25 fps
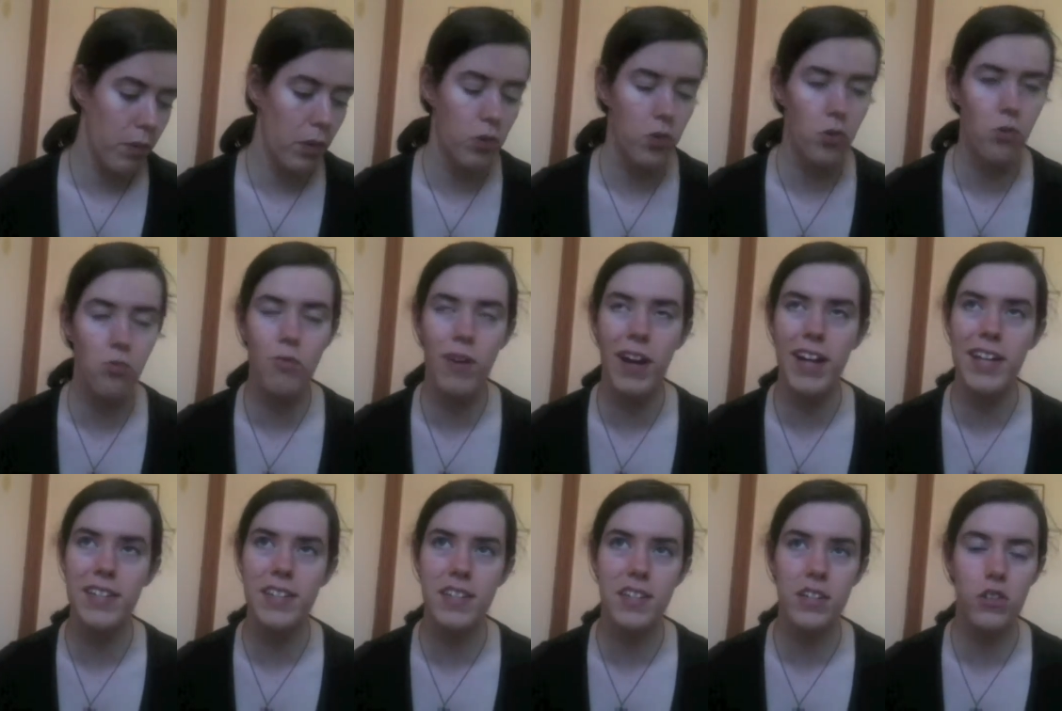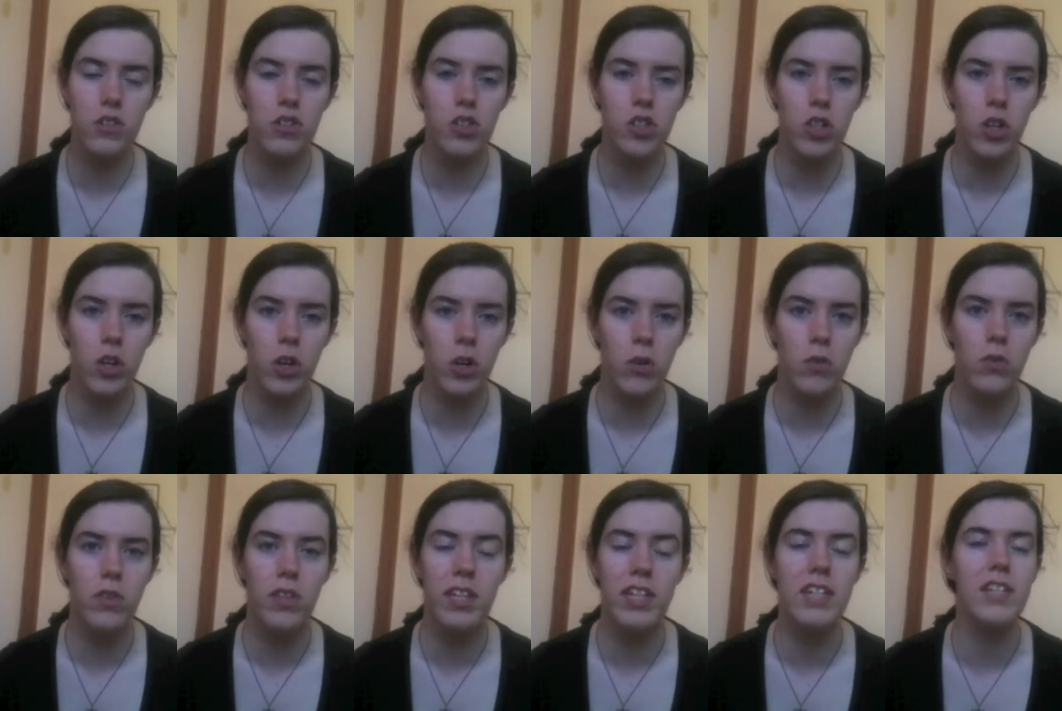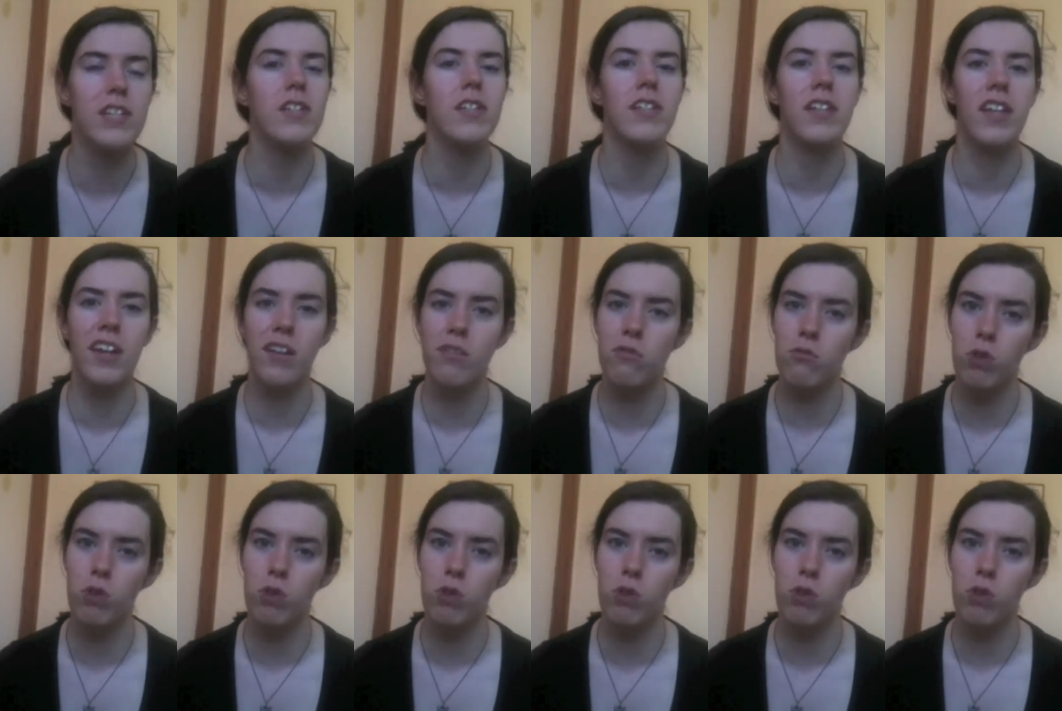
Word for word: the writing duo that is Kit